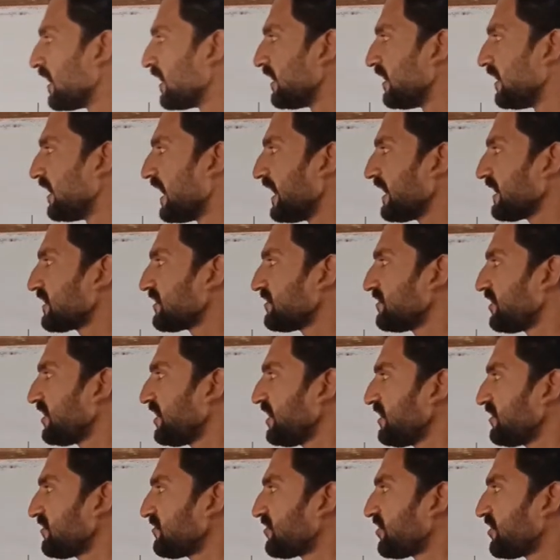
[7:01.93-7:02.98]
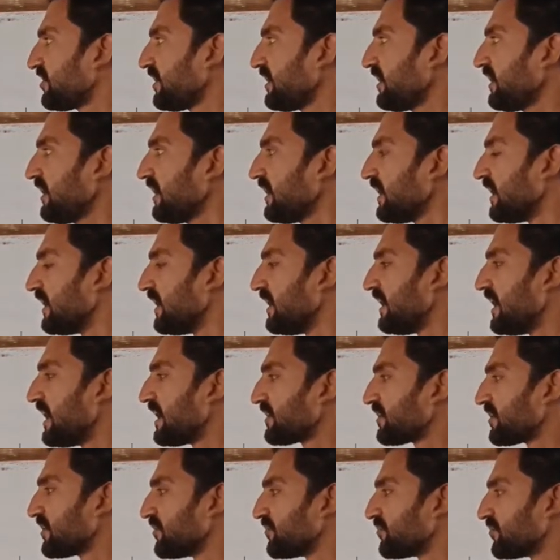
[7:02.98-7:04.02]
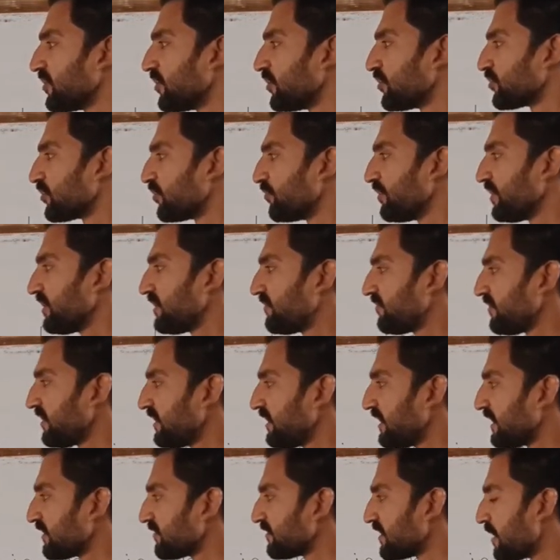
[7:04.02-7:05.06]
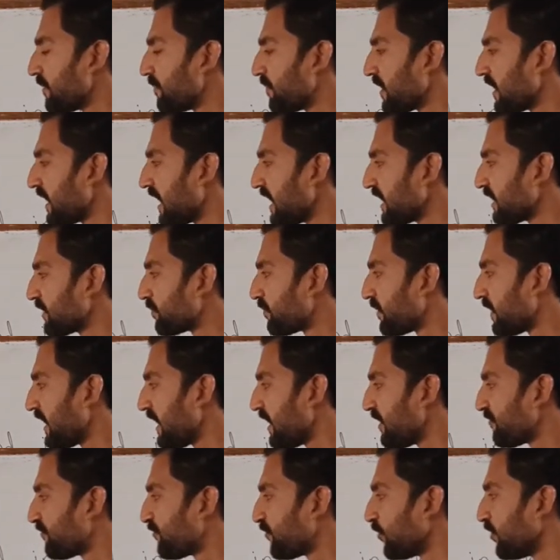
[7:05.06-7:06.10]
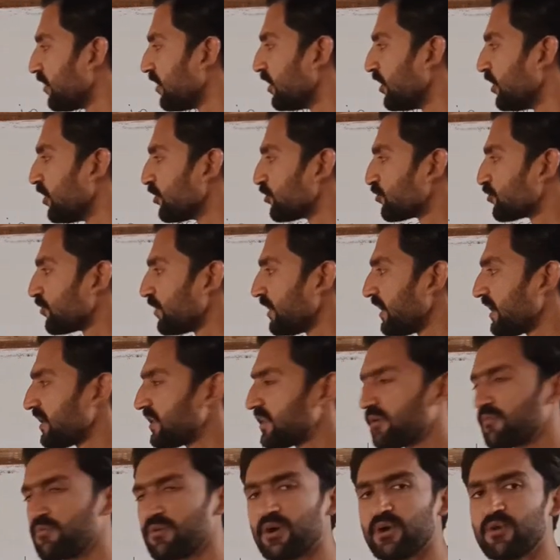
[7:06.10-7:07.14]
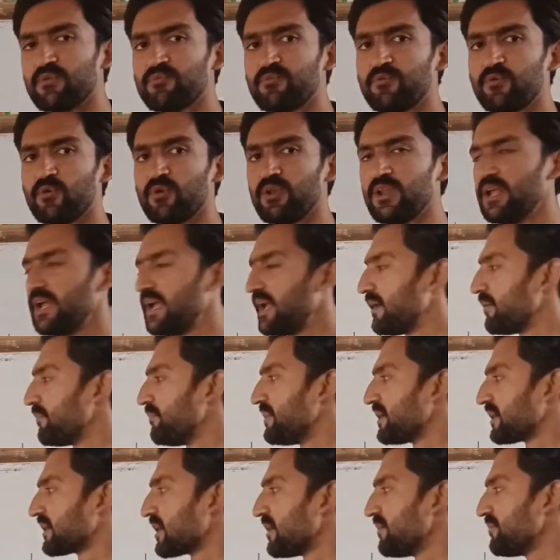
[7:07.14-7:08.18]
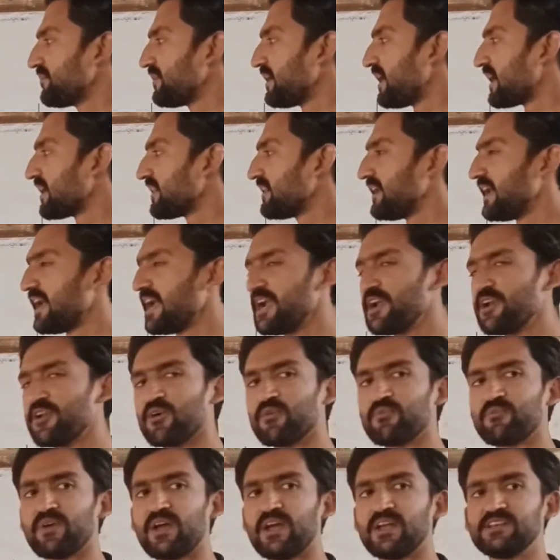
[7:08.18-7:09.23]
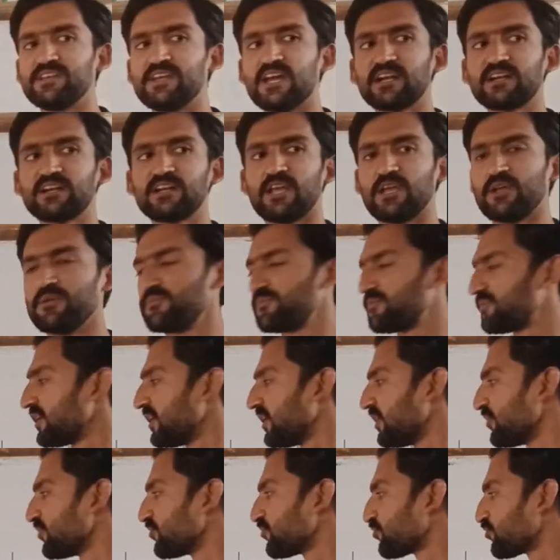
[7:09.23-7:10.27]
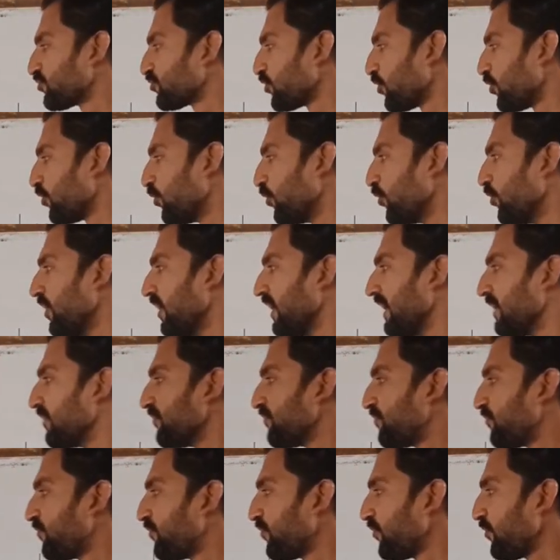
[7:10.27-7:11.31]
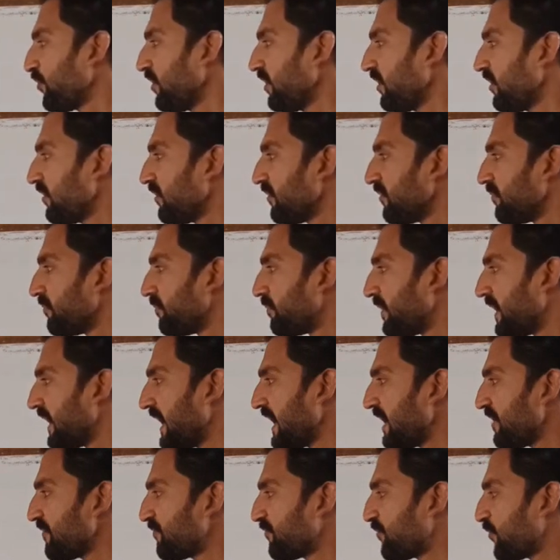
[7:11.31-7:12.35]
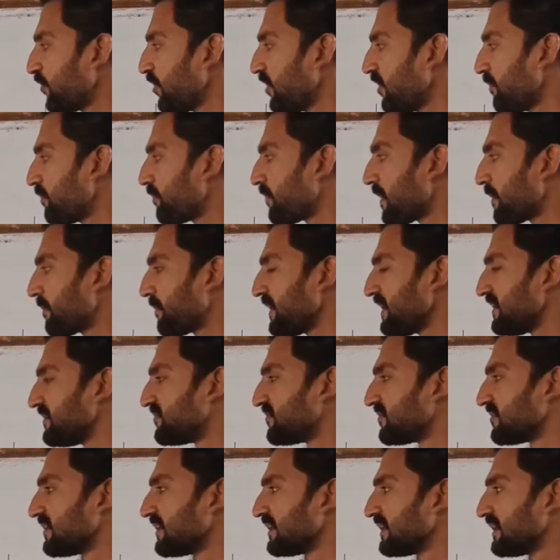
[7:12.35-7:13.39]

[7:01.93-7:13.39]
like these three letters. So we see the example like playful. So here the word full becomes at the end of adjectives. So full, playful puppies,